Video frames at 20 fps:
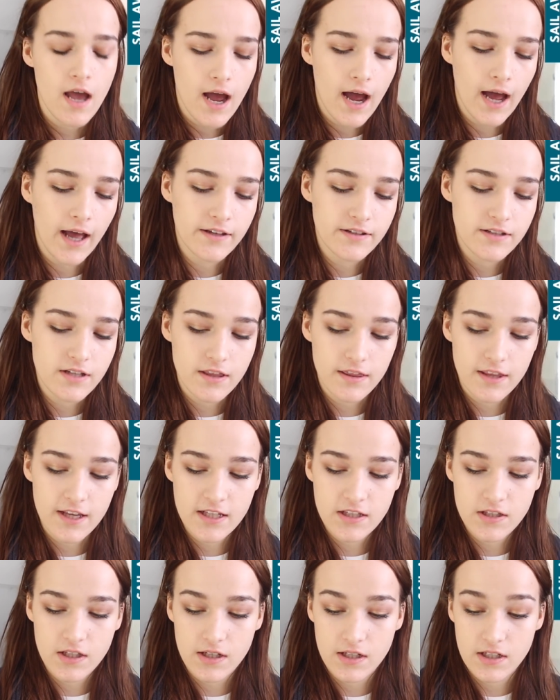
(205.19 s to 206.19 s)
and
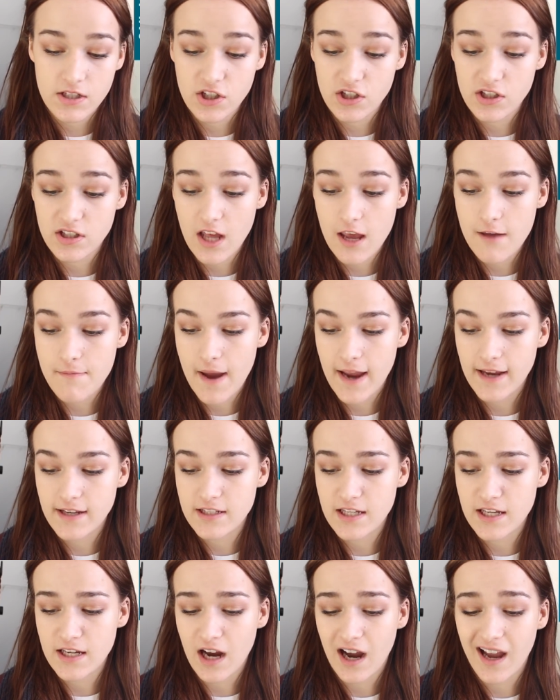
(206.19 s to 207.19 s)
this is just a
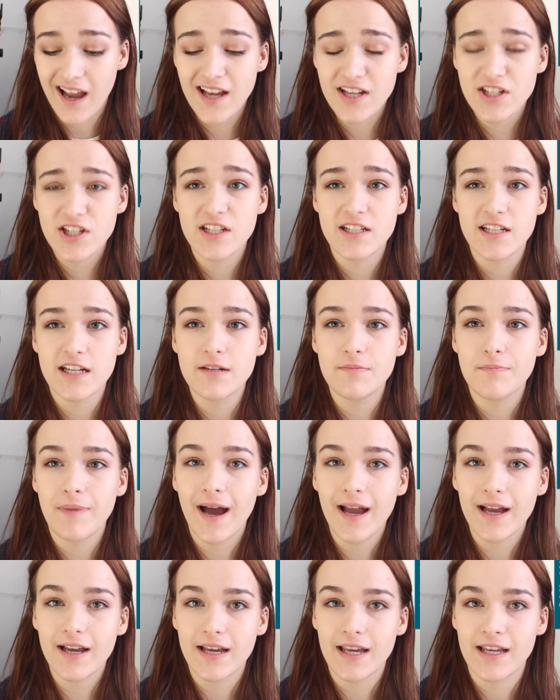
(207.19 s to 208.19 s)
painting I actually did
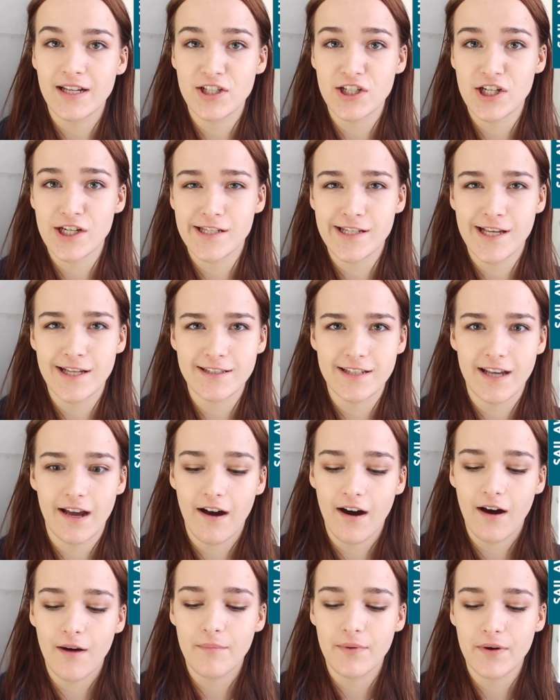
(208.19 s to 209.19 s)
back in GCSE
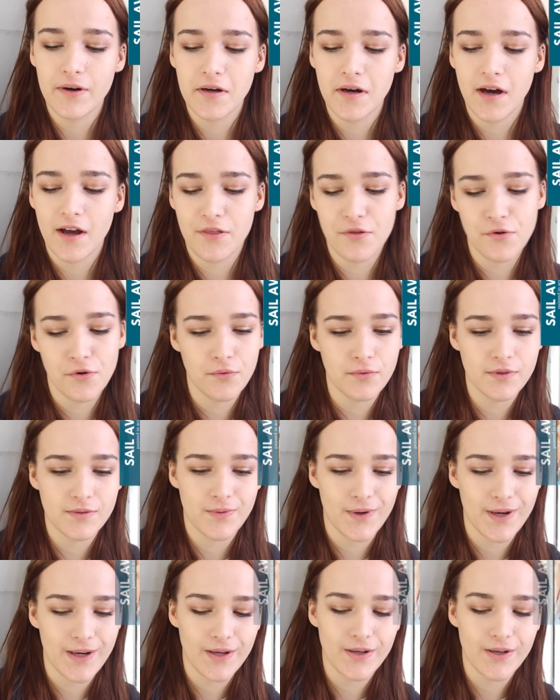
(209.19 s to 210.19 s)
art, but I thought was pretty